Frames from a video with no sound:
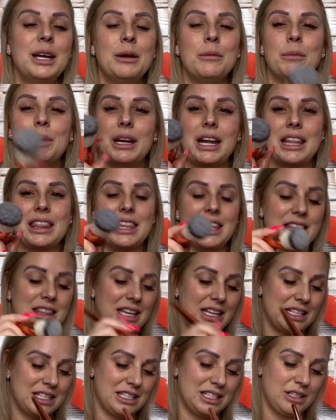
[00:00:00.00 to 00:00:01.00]
but I think
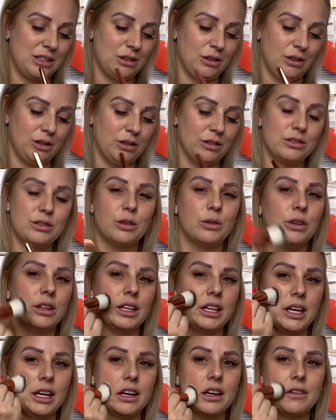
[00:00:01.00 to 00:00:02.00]
that's still
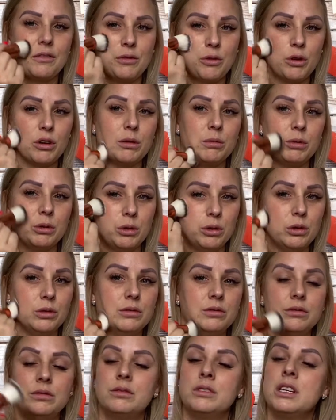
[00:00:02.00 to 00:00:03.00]
totally affordable.
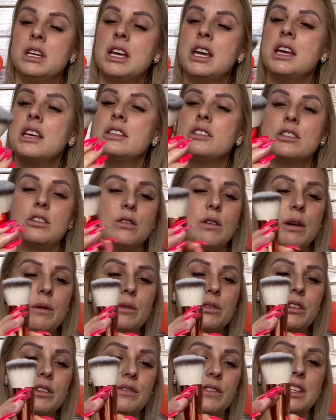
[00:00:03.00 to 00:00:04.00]
So I
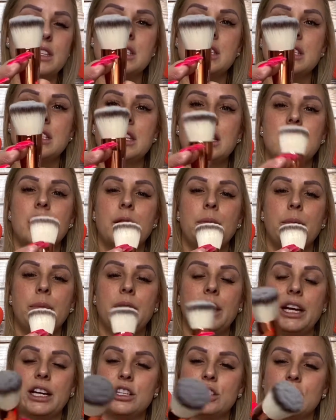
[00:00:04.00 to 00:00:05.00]
wonder if this is the
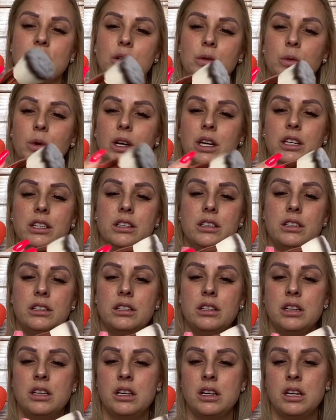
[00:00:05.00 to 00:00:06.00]
complexion one.
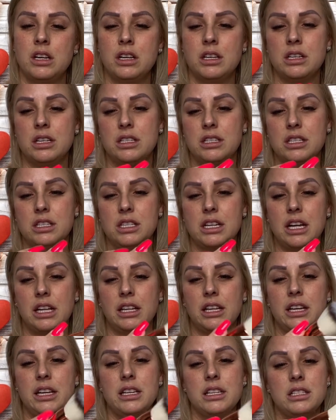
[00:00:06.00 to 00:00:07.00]
Does it tell
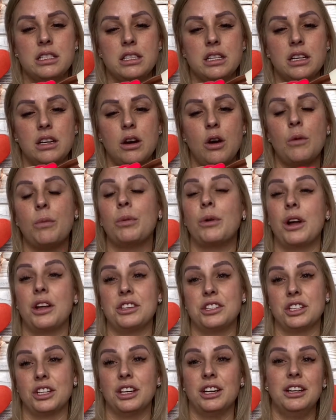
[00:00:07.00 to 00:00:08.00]
us? Oh, bronzer.